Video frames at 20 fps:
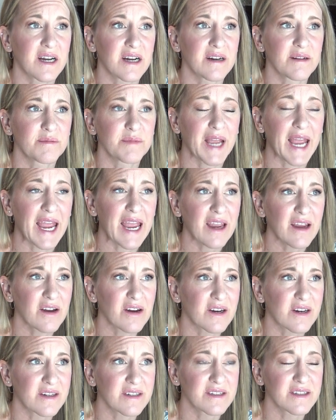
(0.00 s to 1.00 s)

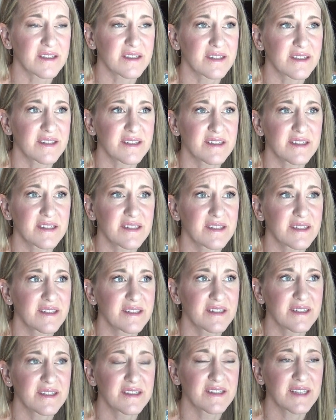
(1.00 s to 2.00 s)
Angers,
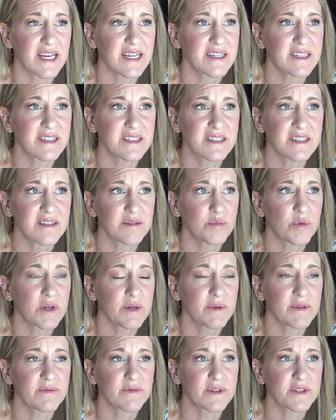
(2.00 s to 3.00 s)
sadness,
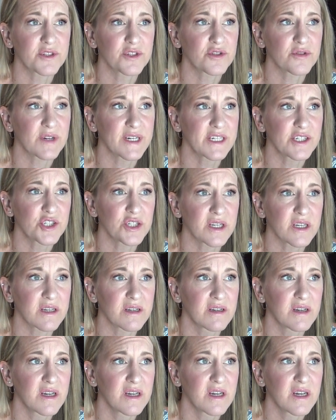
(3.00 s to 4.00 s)
disappointment,
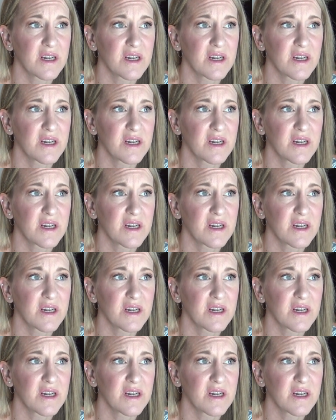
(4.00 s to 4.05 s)
frustration,